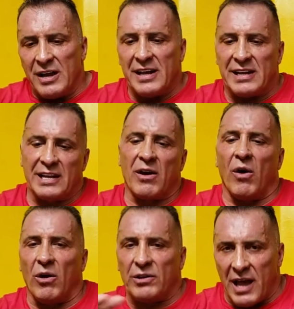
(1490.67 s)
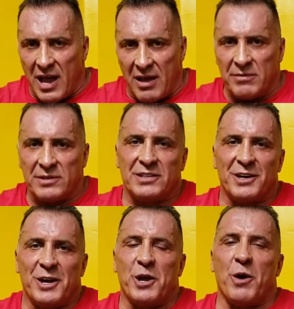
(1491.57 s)
that at all times
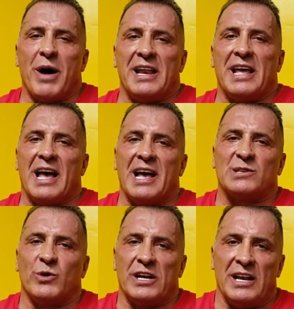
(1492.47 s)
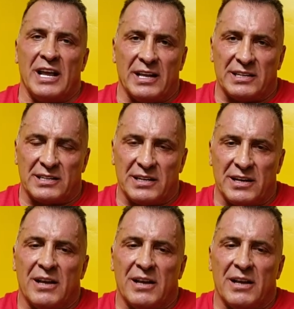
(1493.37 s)
your body has what it needs.